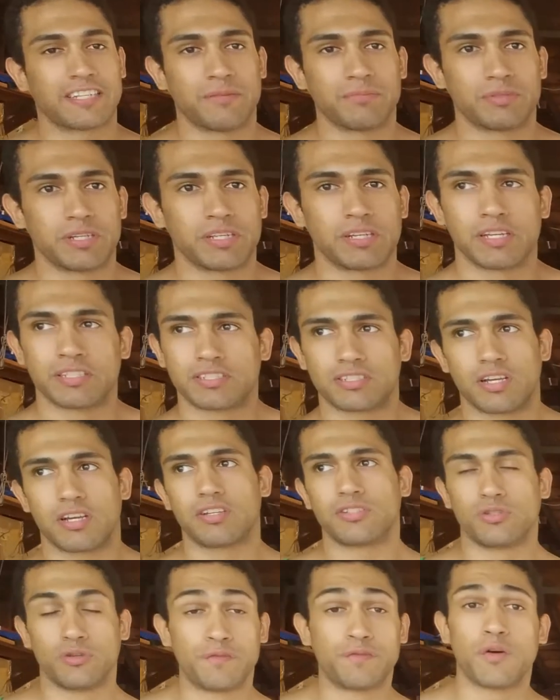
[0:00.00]
same thing. It's
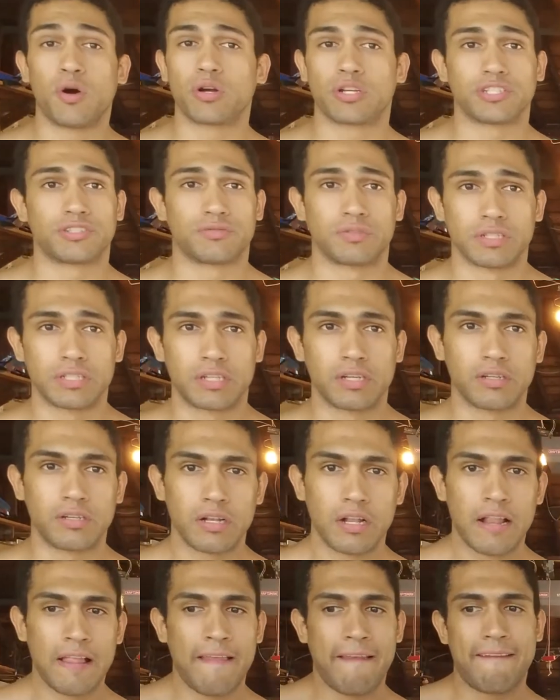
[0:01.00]
uh, you focus really good.
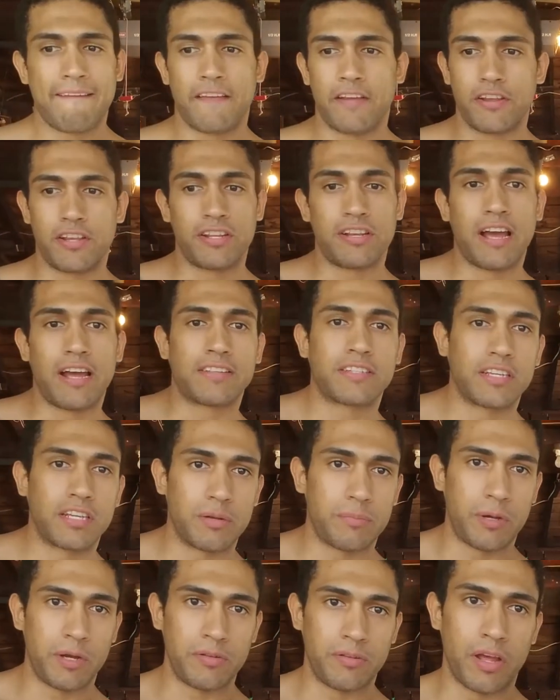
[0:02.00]
You, are not thinking
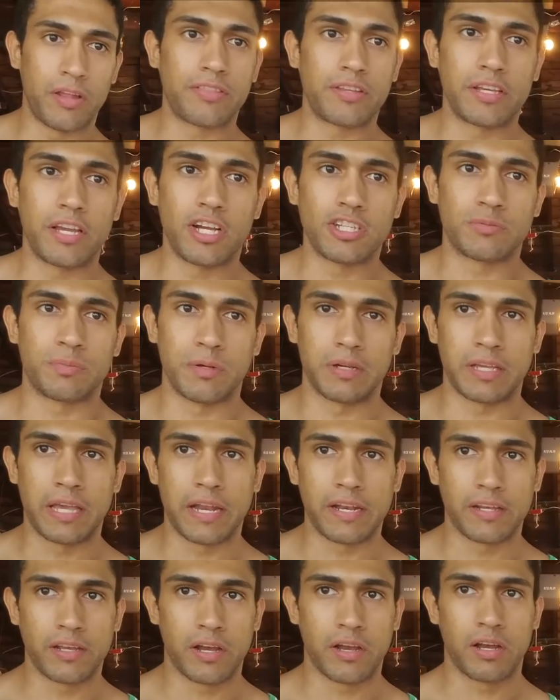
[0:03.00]
about nothing else but
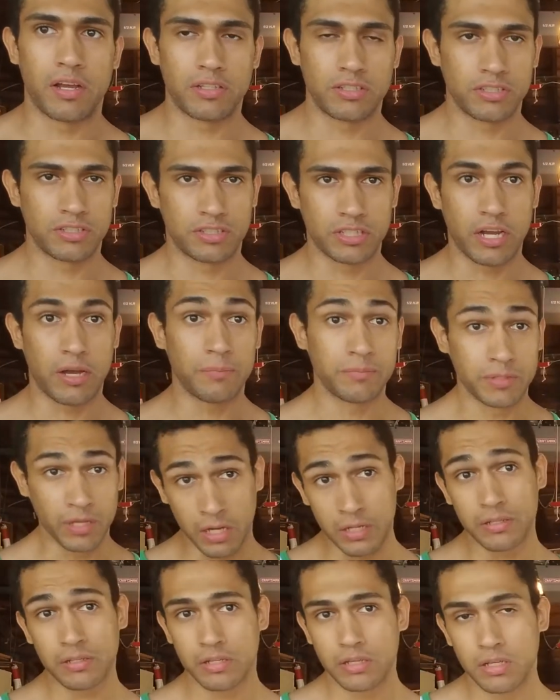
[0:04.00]
getting uh, your job
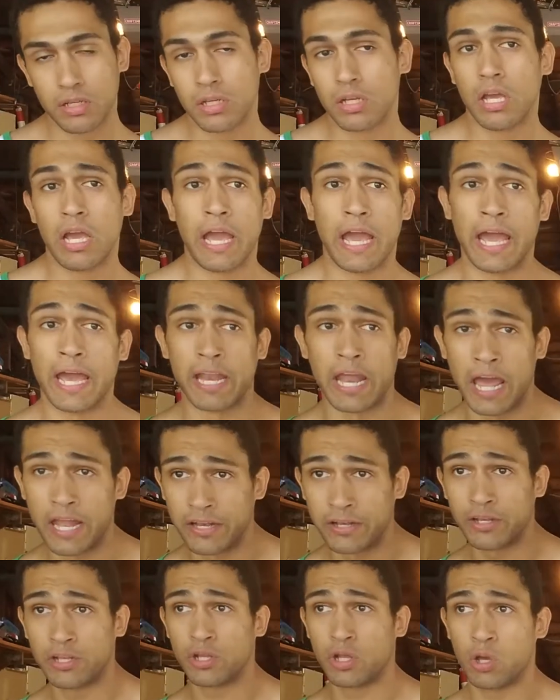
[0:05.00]
done. Yeah. and,
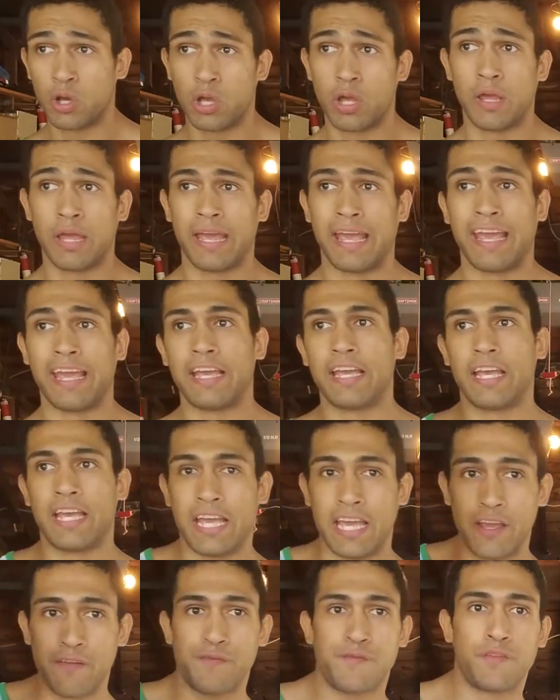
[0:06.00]
and
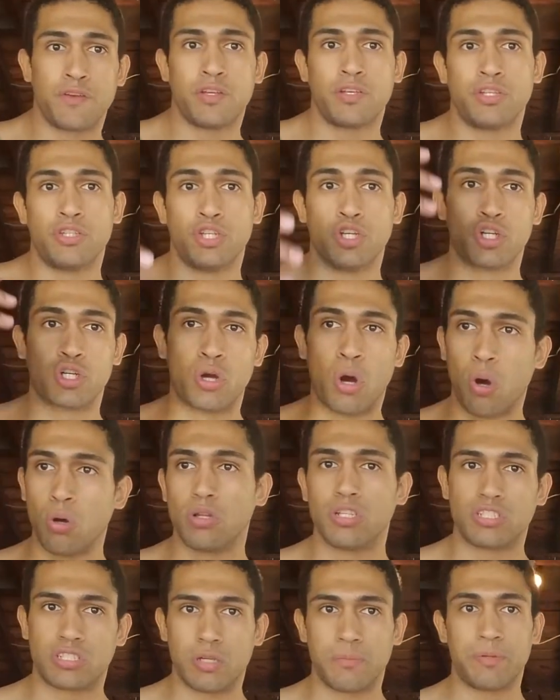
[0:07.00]
if your
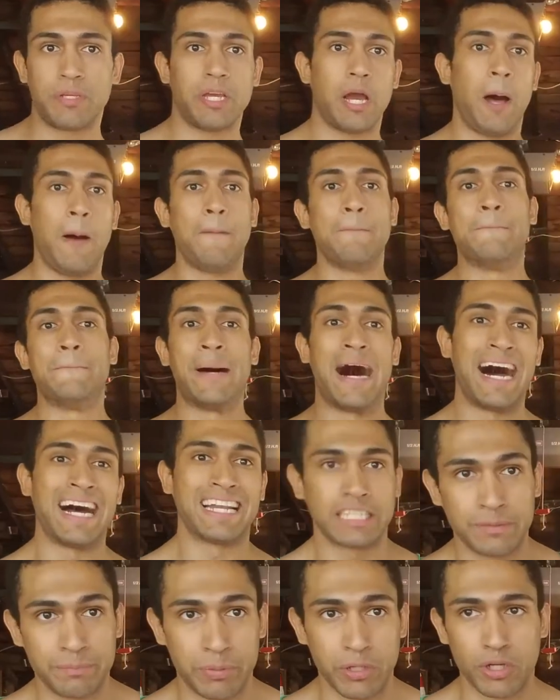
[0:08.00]
goal is to be a
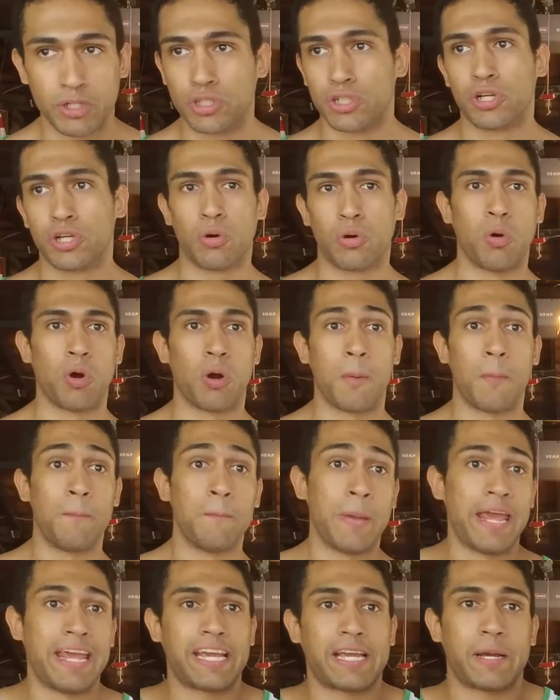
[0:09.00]
bodybuilder or
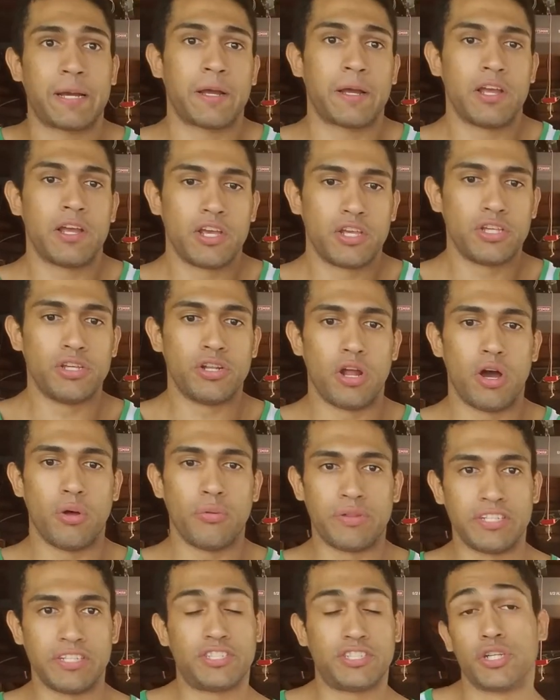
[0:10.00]
make you know
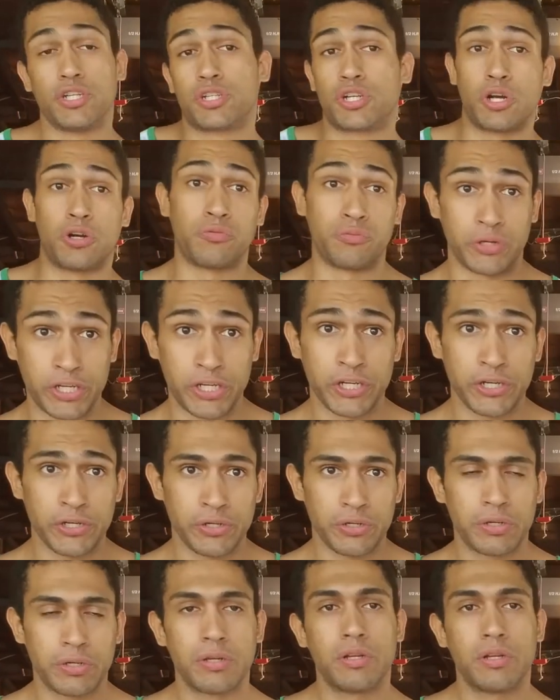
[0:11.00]
this your career